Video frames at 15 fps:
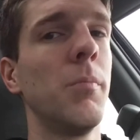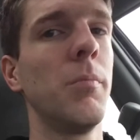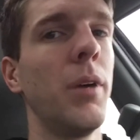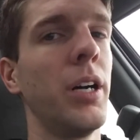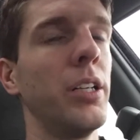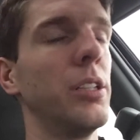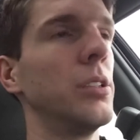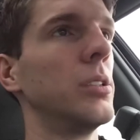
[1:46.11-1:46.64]

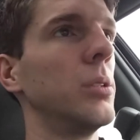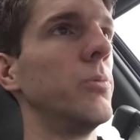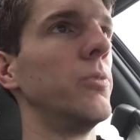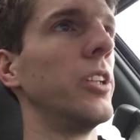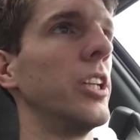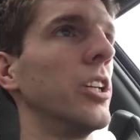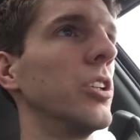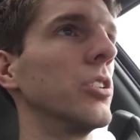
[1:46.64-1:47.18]
my YouTube
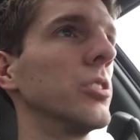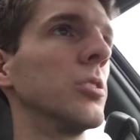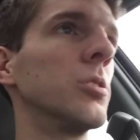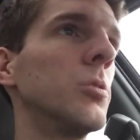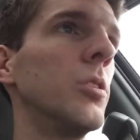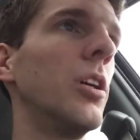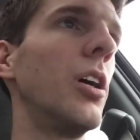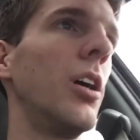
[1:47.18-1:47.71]
videos
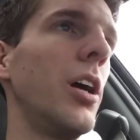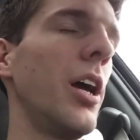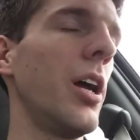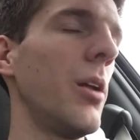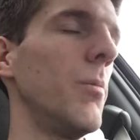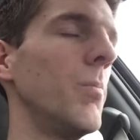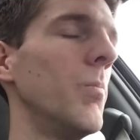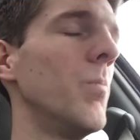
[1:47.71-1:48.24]

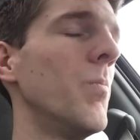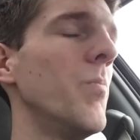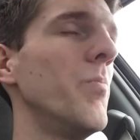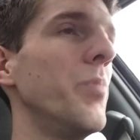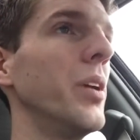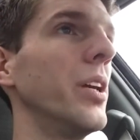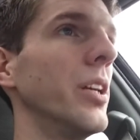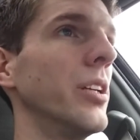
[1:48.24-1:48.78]
and
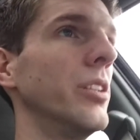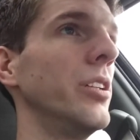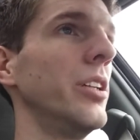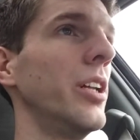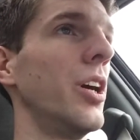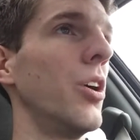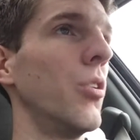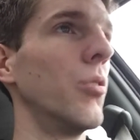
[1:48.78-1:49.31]
being,
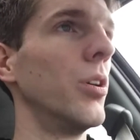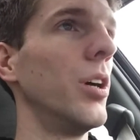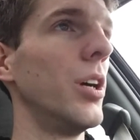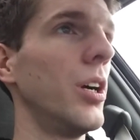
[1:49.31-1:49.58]
you know,